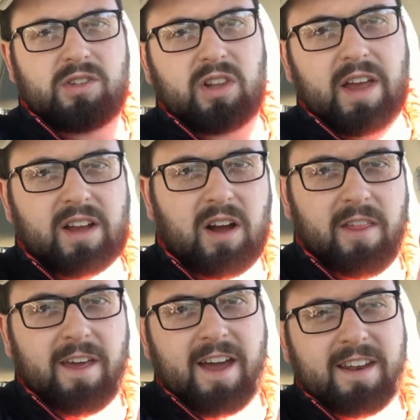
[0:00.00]
You like
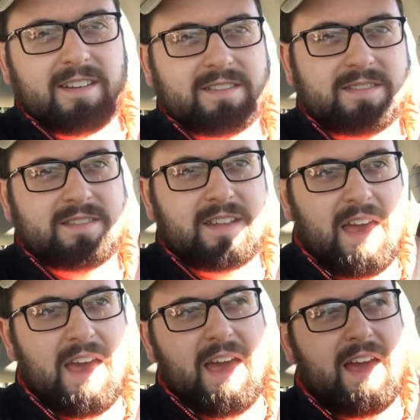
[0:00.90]
all that?
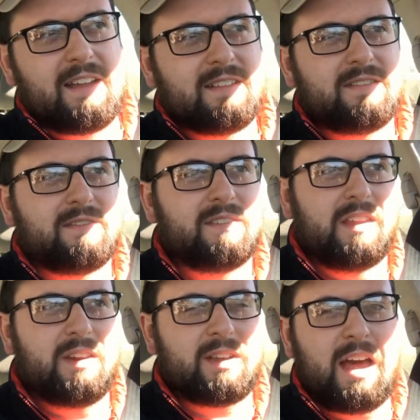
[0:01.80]
Yeah,
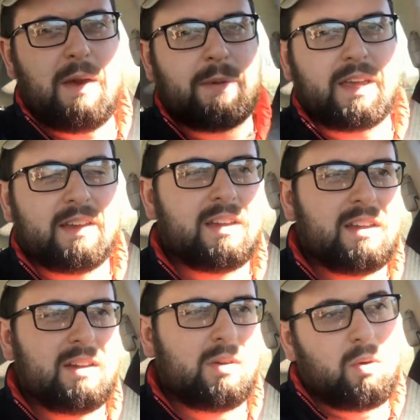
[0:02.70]
little comedy,
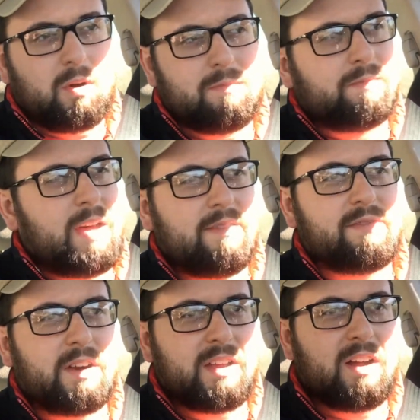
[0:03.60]
or not
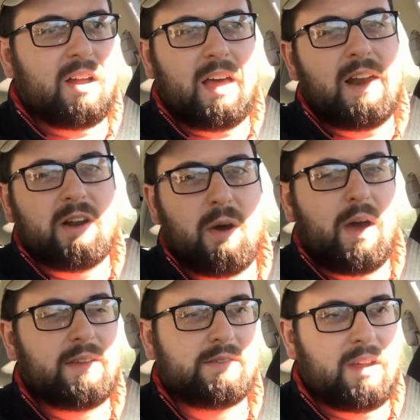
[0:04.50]
funny at all. I don't know.
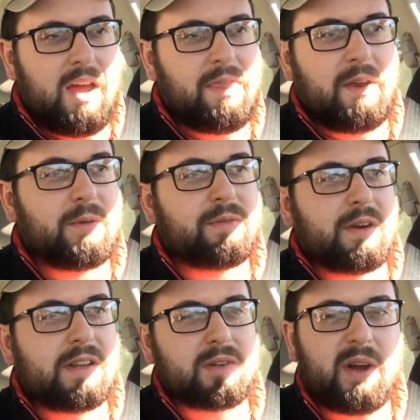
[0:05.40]
I, I thought it was
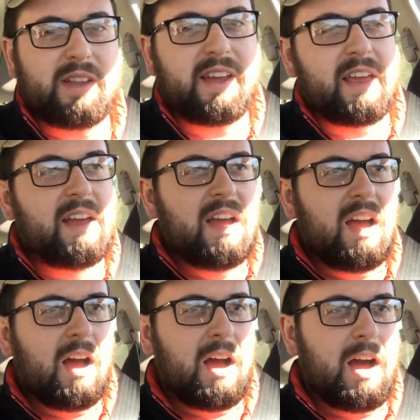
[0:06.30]
funny, so I did it.
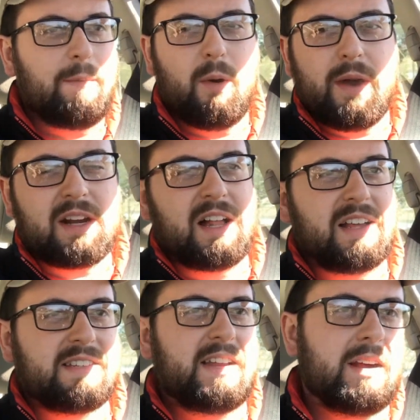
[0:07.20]
Uh, I'm on my way to
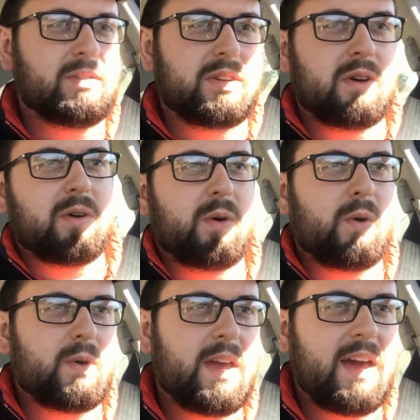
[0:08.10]
class now,
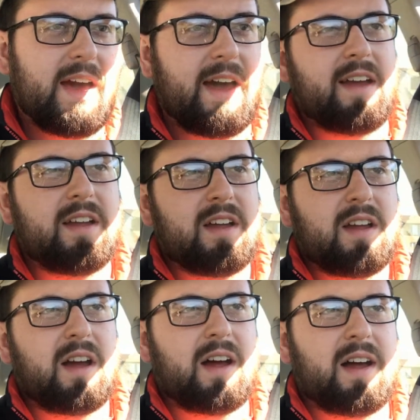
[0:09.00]
so yeah.
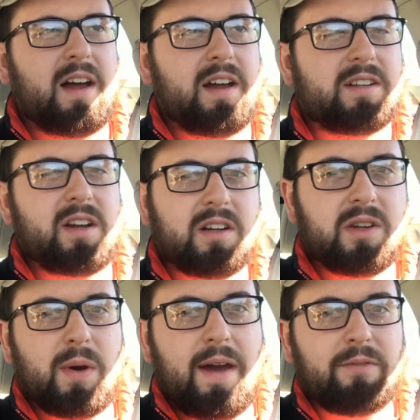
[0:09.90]
Uh, talk to
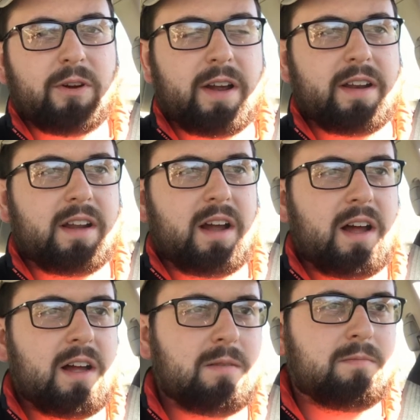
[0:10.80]
you after it.
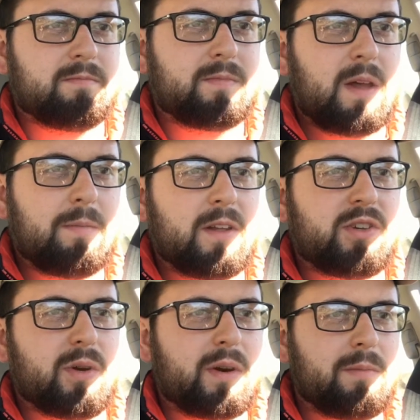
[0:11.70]
Um, I'm not
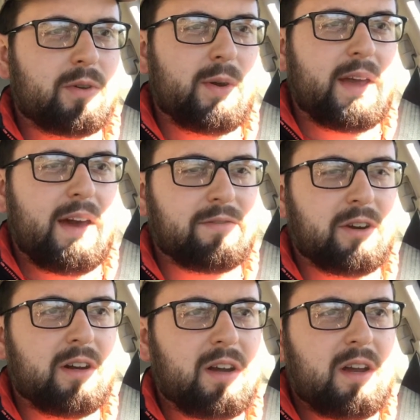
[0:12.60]
sure what I'm doing
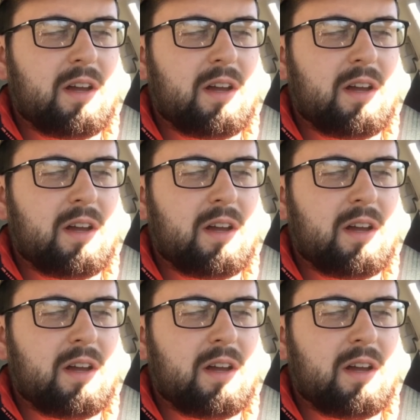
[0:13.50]
after,